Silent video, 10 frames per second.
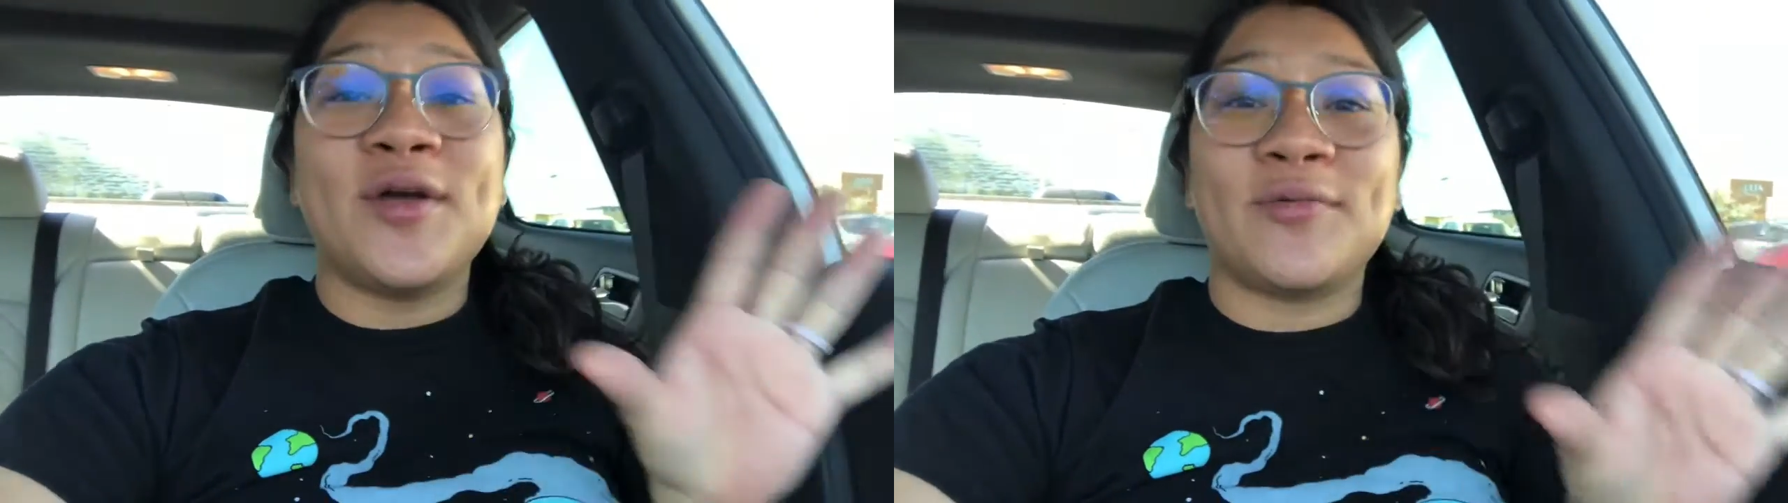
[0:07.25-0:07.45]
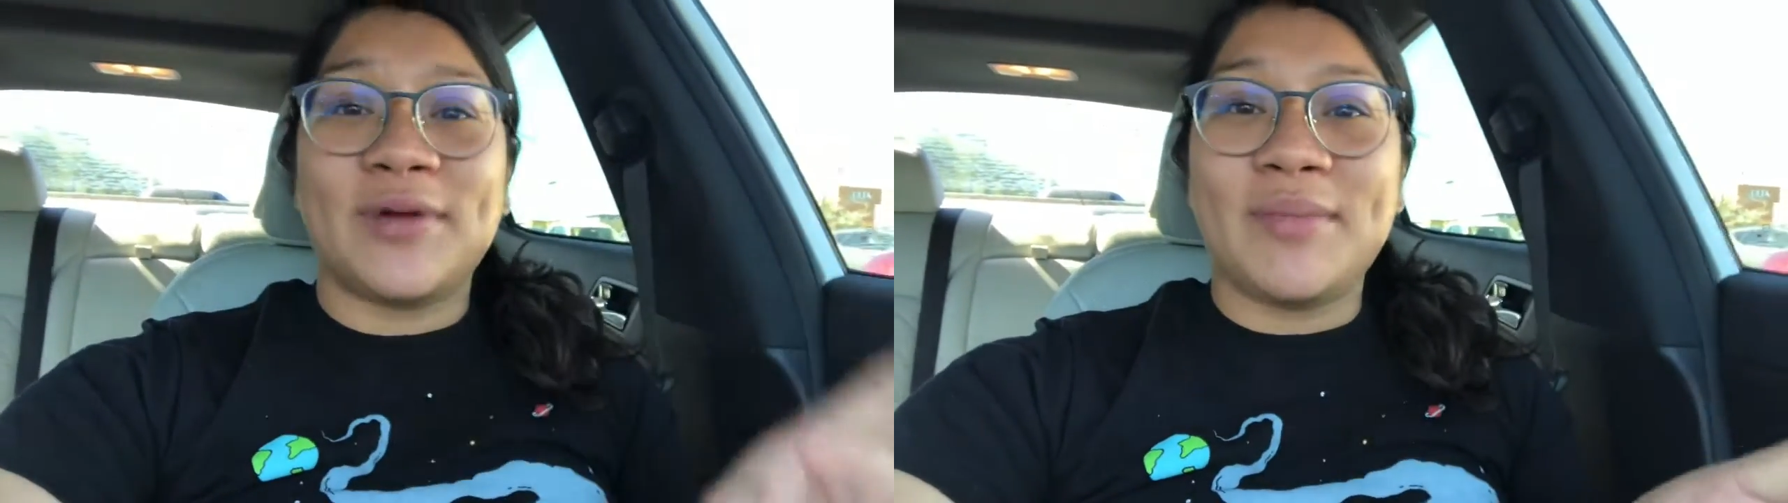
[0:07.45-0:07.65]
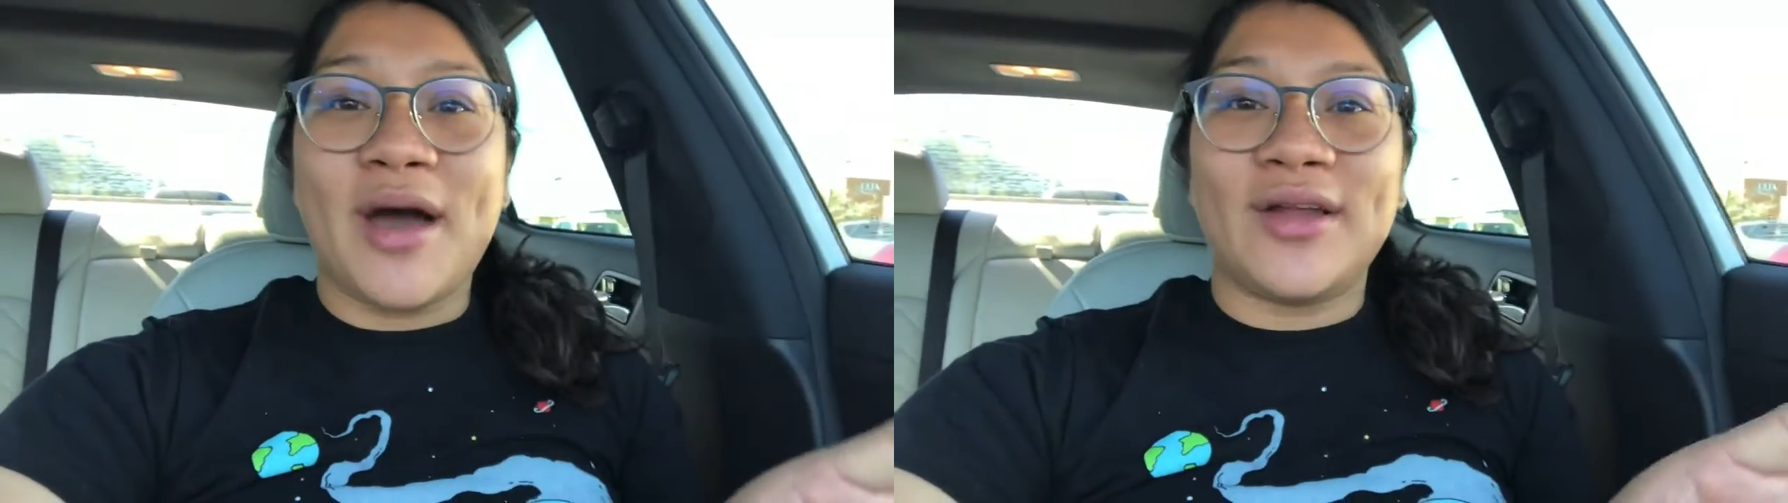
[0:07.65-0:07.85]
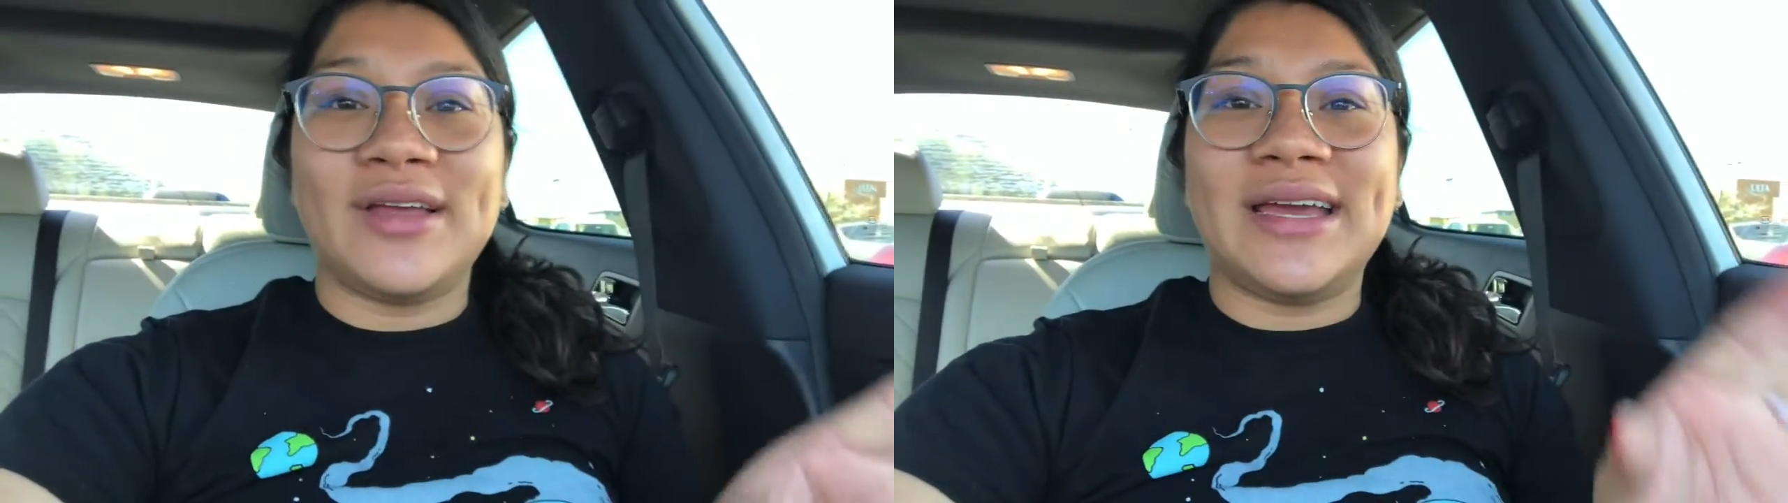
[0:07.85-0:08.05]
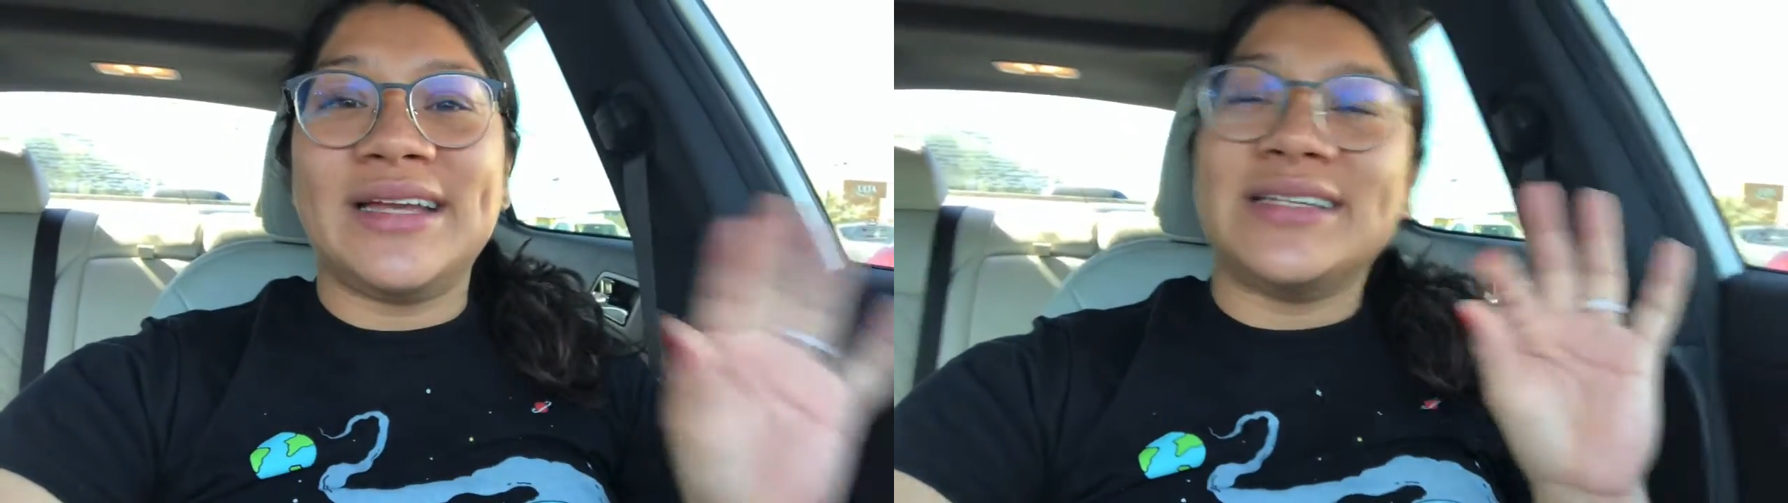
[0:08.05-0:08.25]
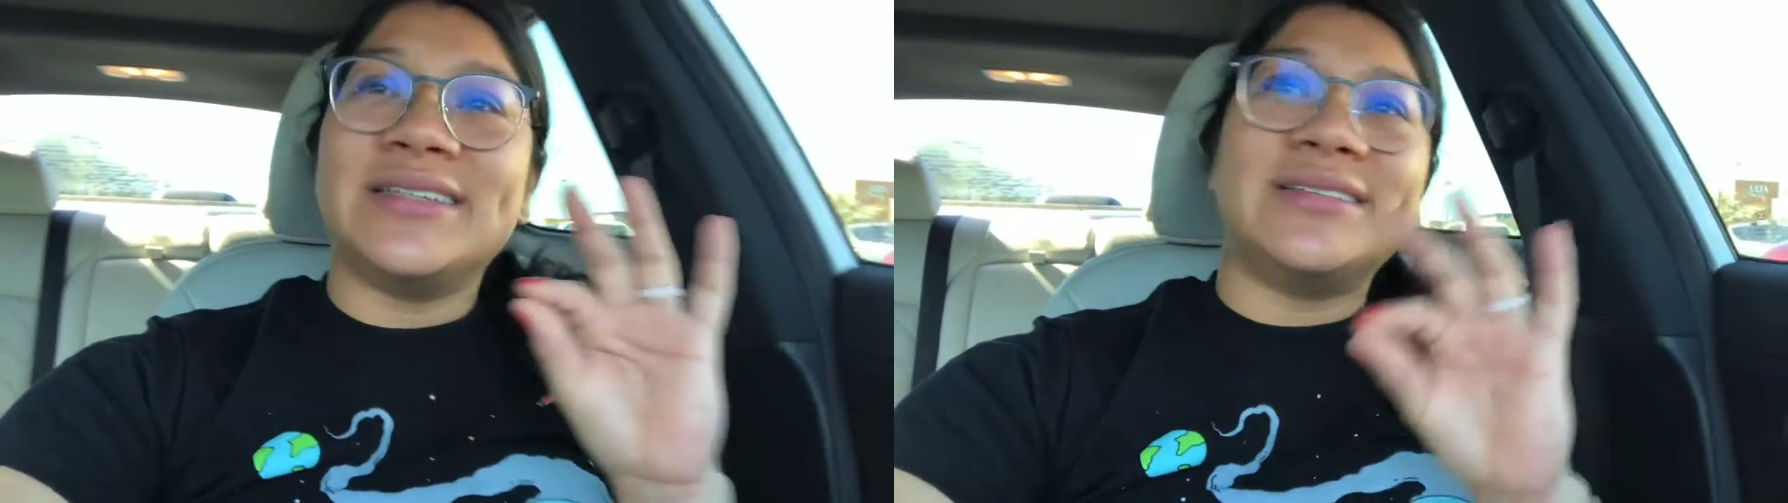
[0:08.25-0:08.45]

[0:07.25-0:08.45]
remodeling